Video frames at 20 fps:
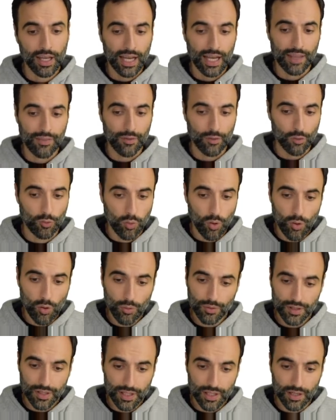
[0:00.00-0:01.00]
And the
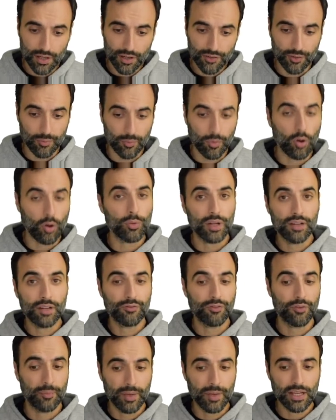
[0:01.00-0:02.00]
quote here from Oat
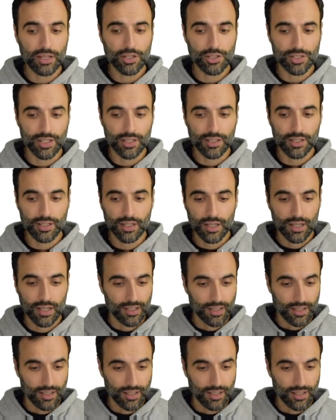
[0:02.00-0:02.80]
Information,